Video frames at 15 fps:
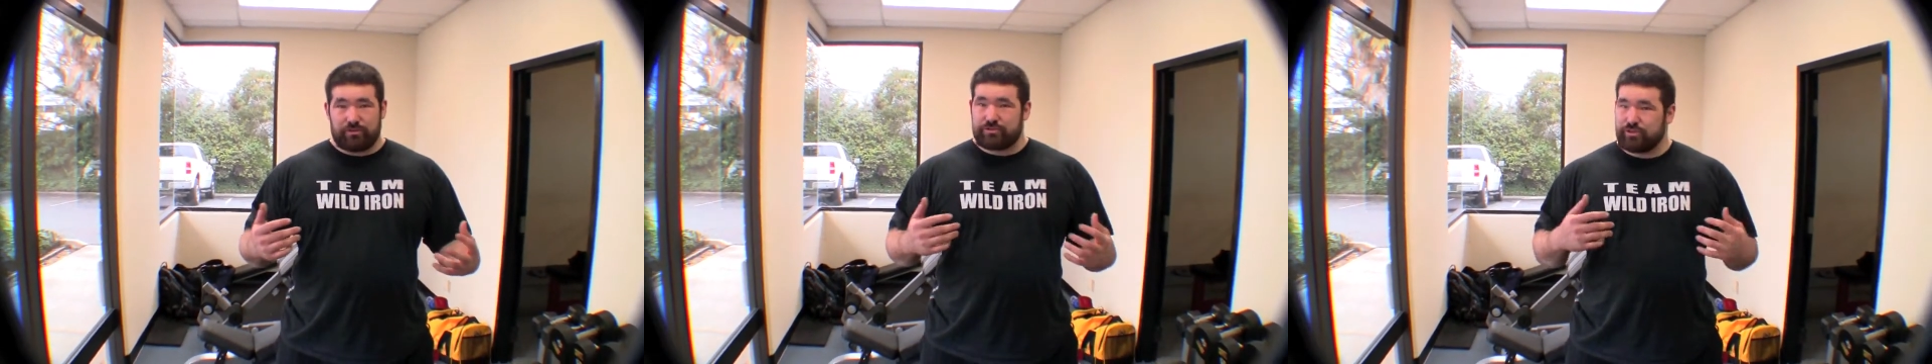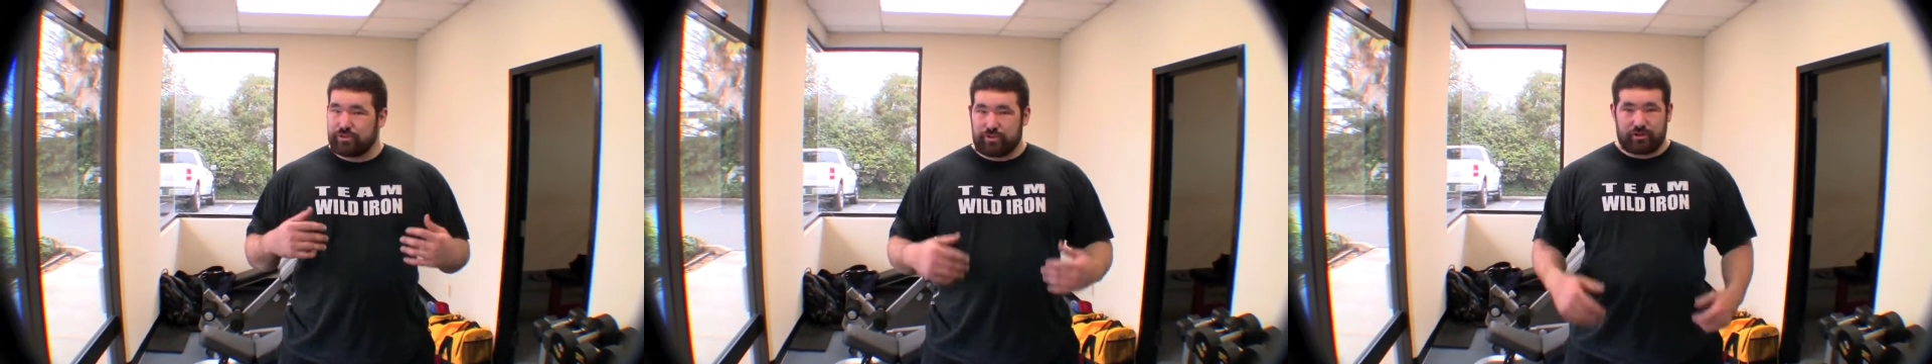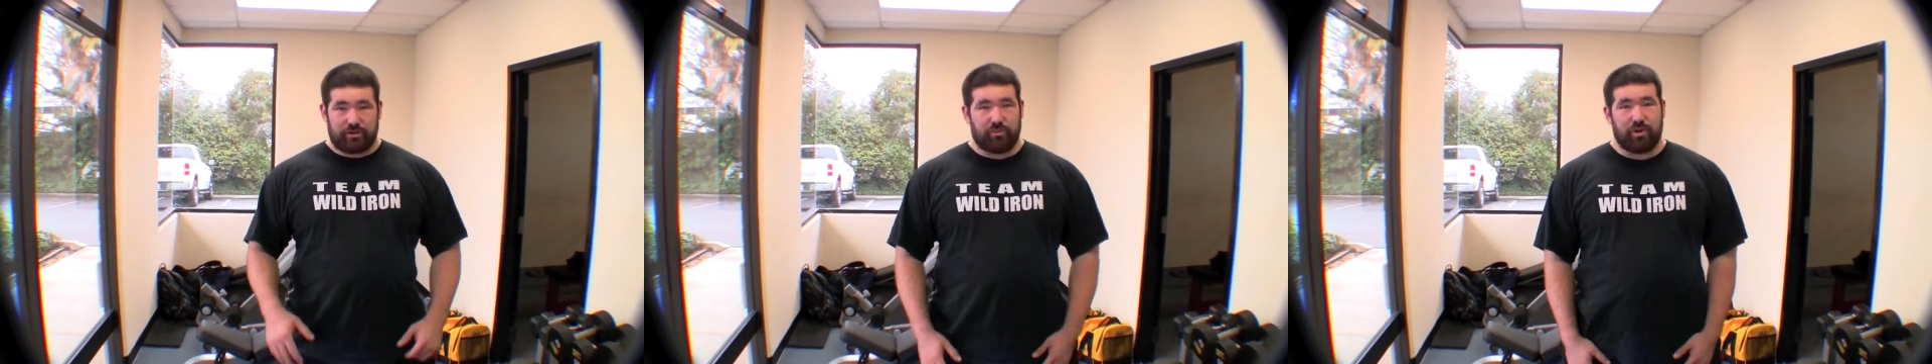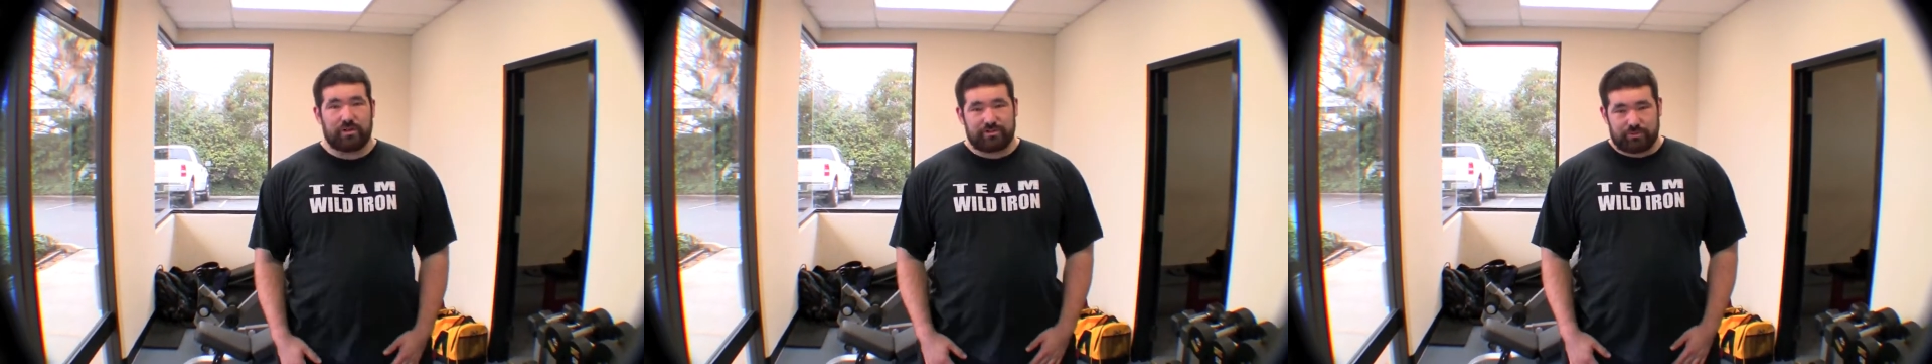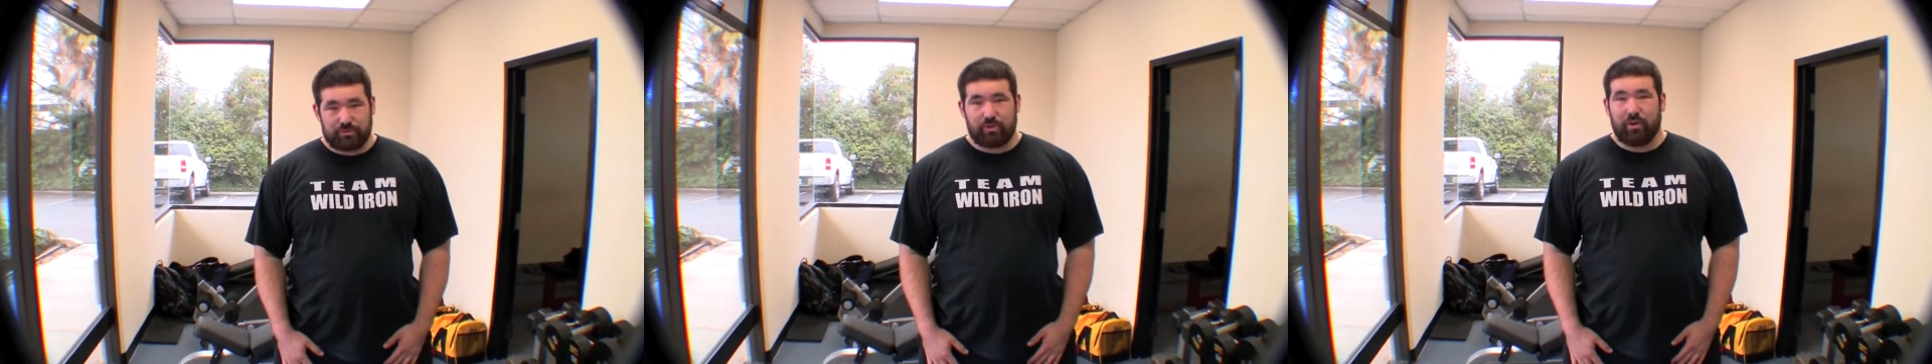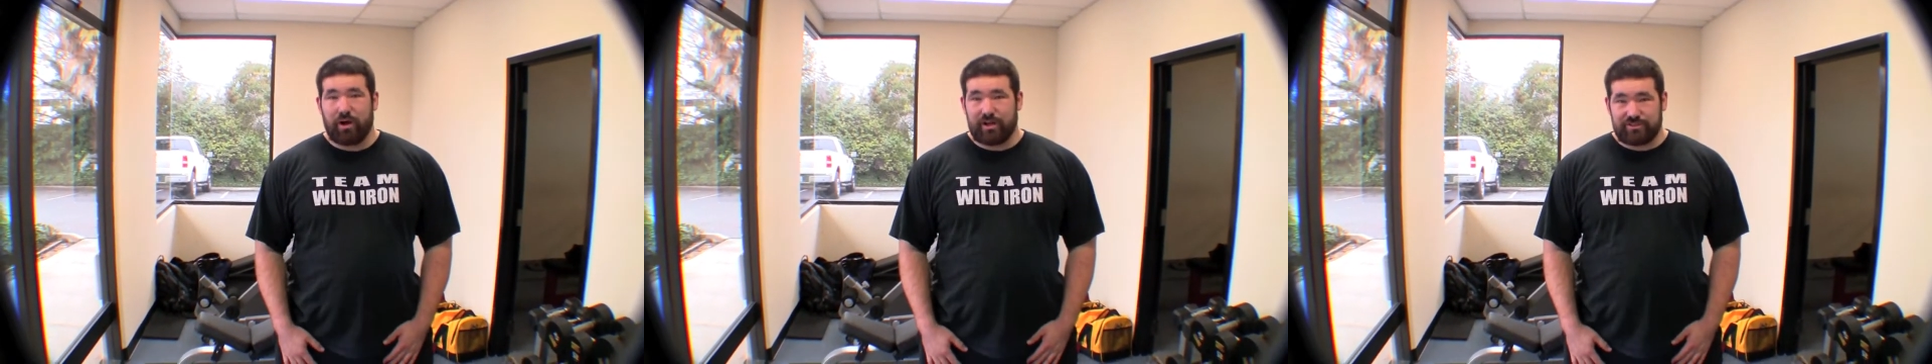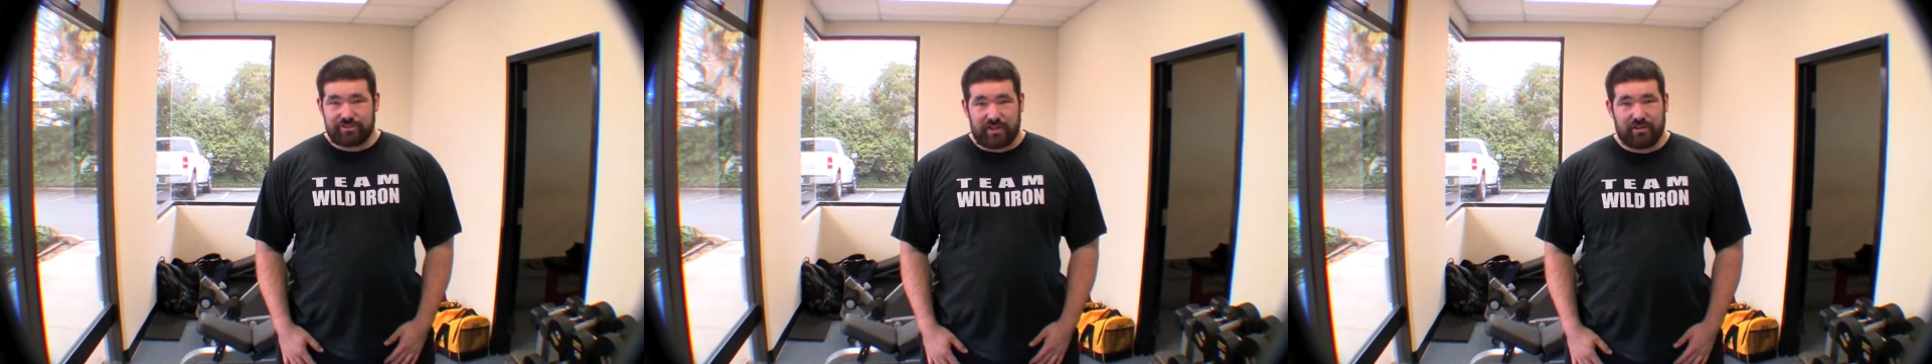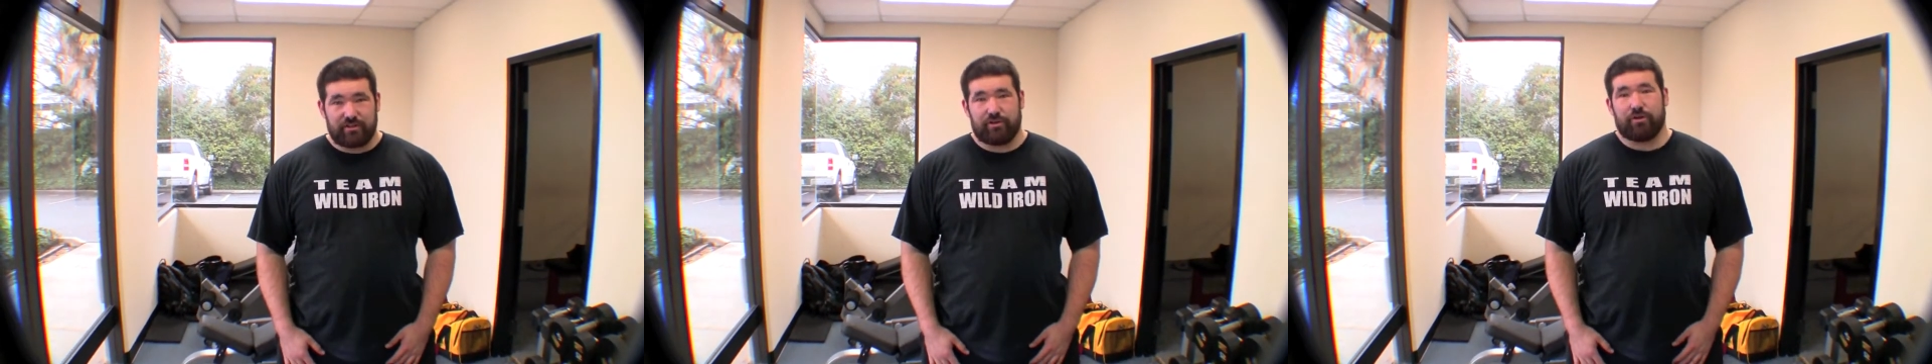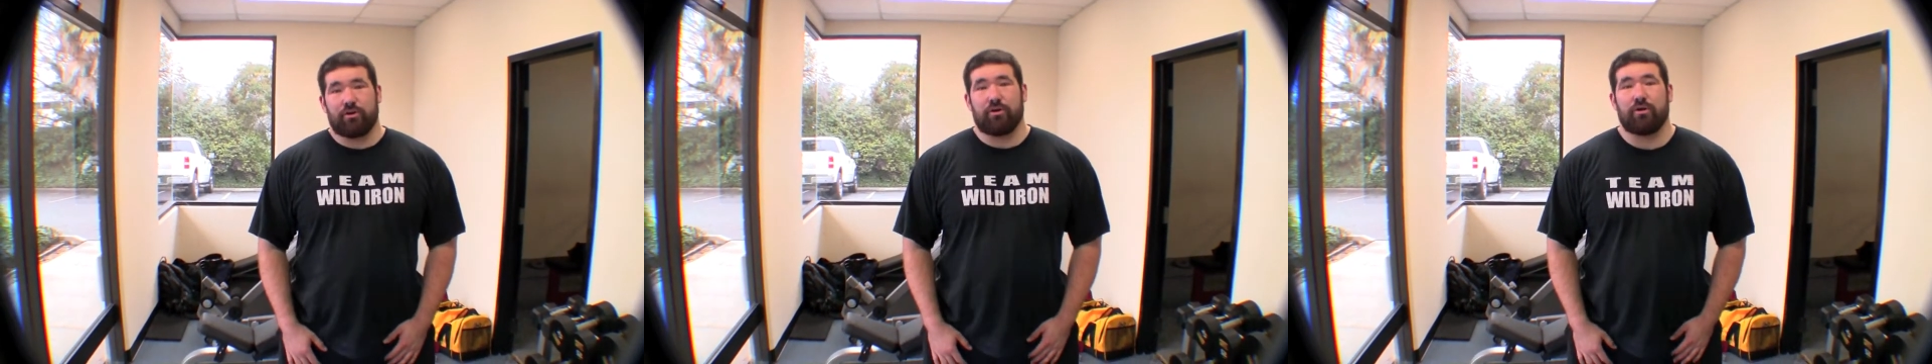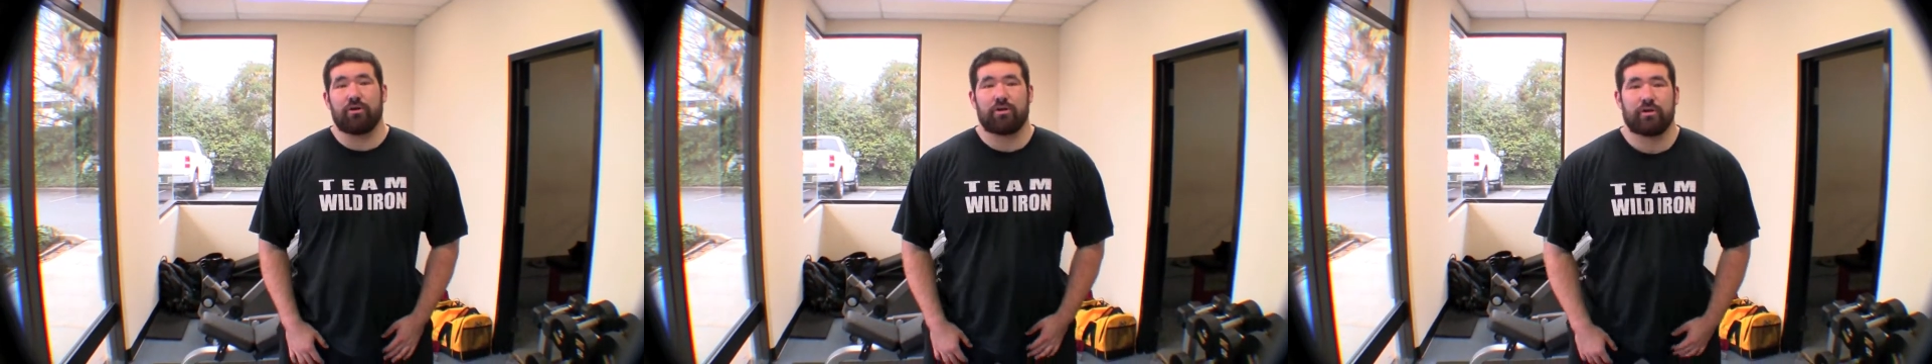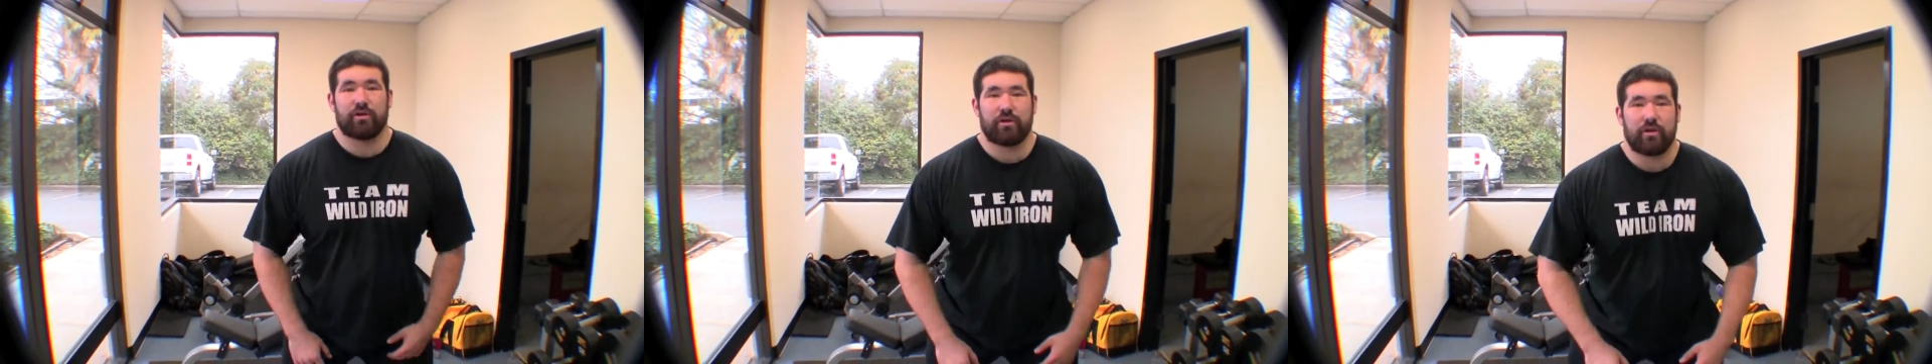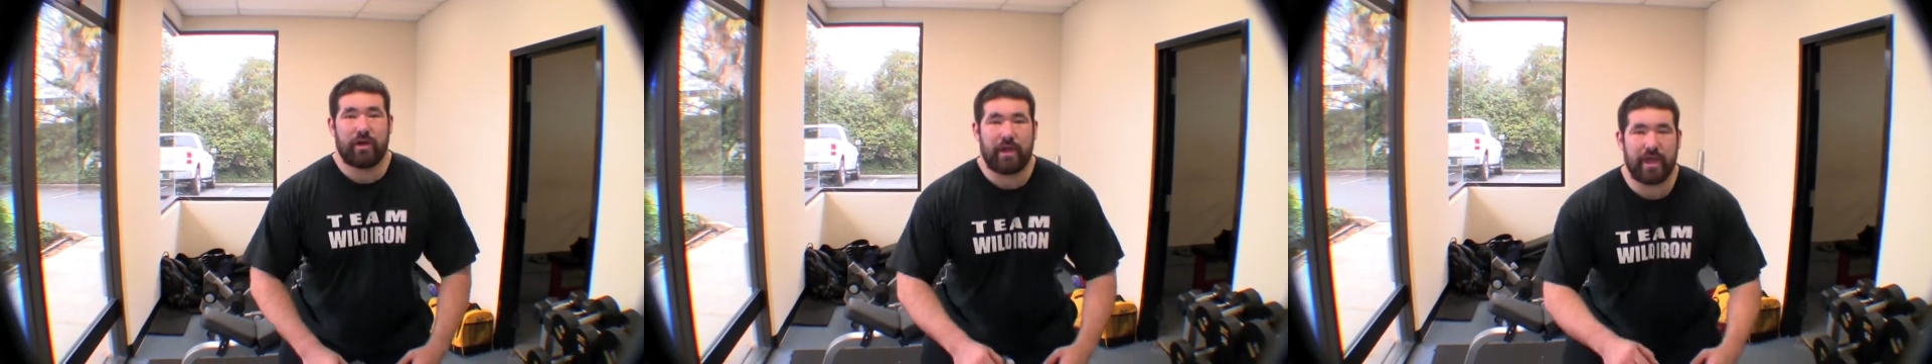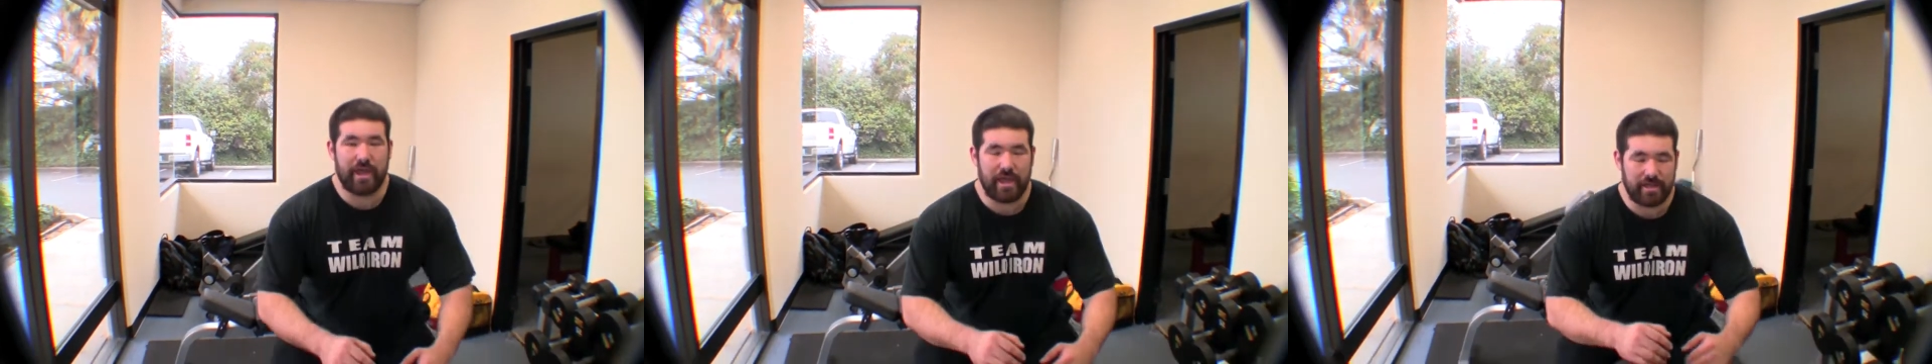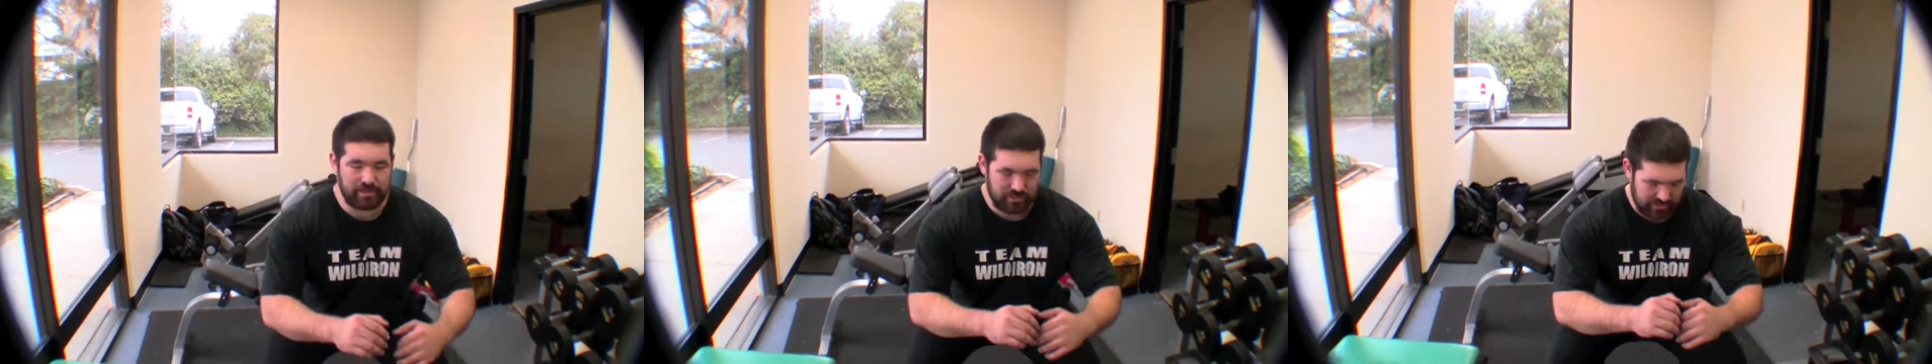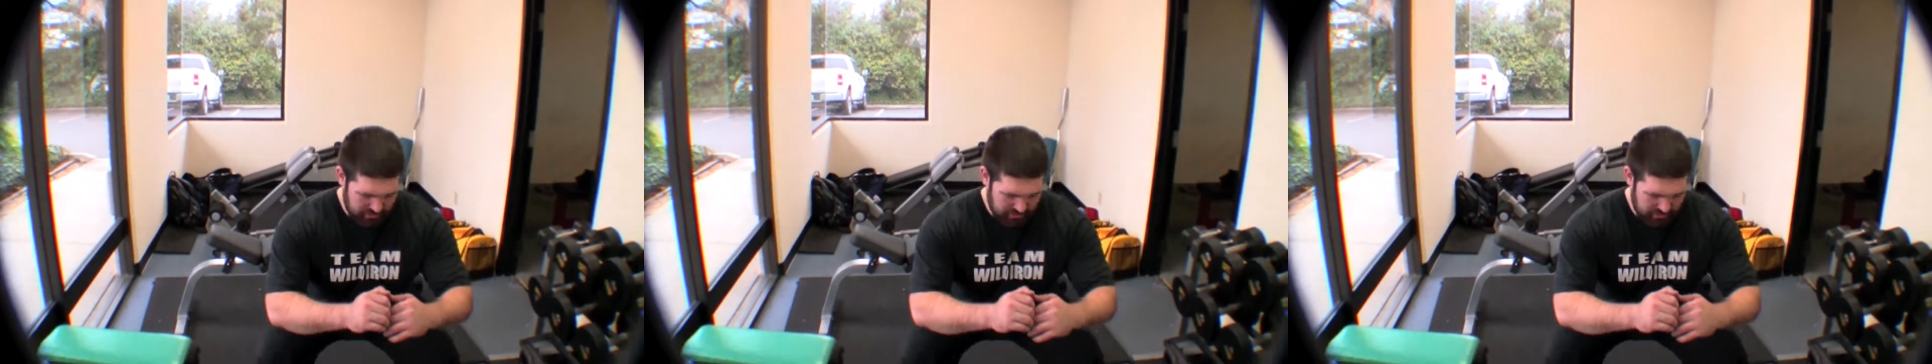So you're gonna want some quads out of the hole. And you